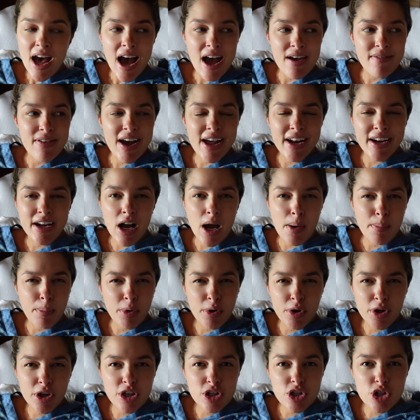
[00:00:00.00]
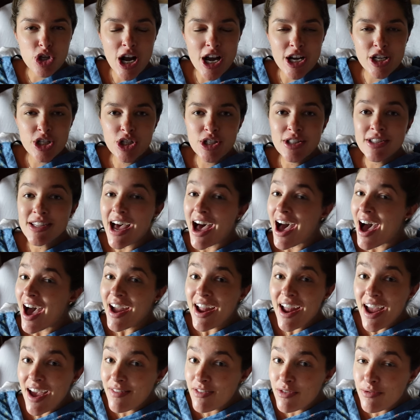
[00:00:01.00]
I've had a couple of contractions. I
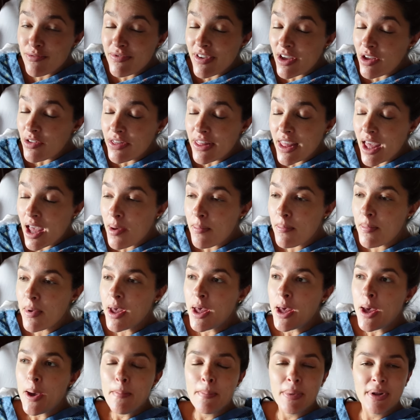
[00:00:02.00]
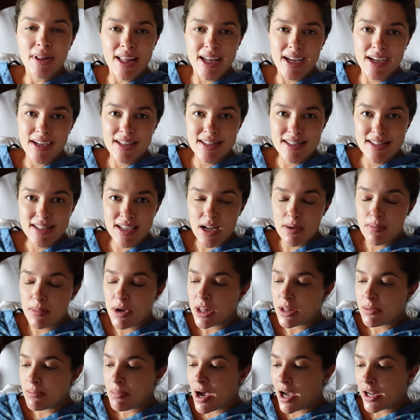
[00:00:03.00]
haven't felt them, but they could see them
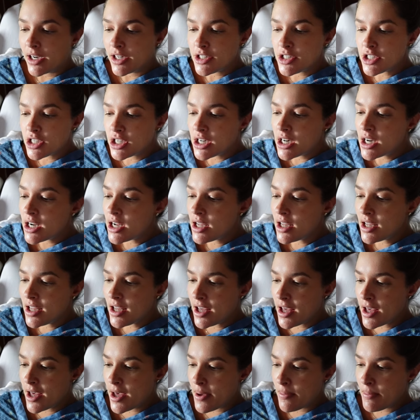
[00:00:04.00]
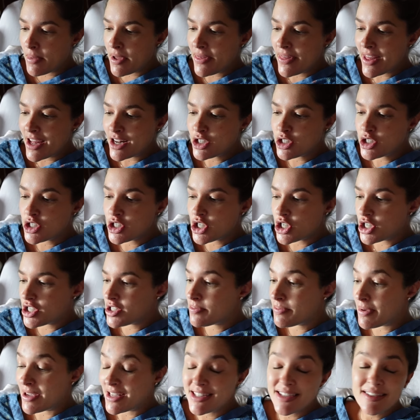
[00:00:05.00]
on the monitor. Um, that's
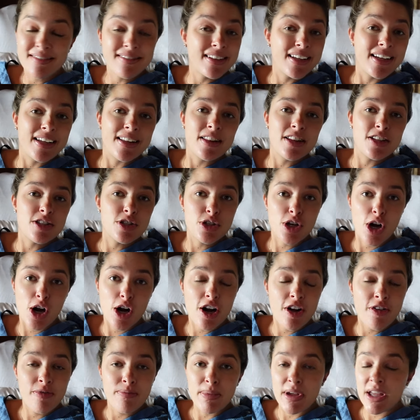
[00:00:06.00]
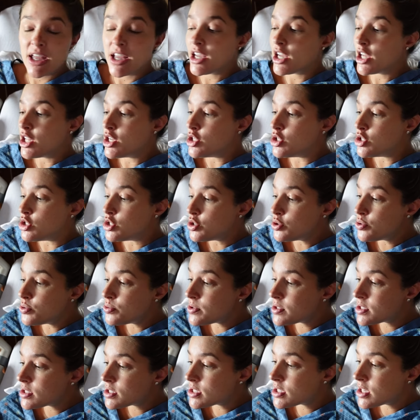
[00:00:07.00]
just basically the start of being
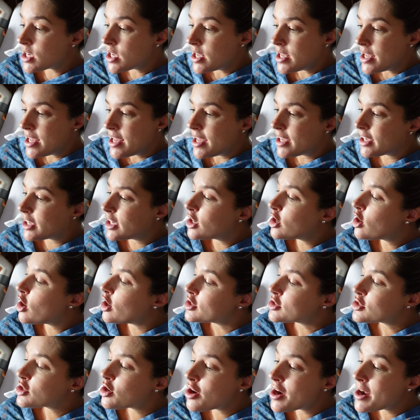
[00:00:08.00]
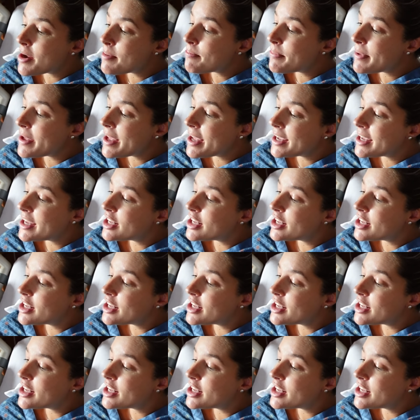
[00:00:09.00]
induced. It can cause cramping,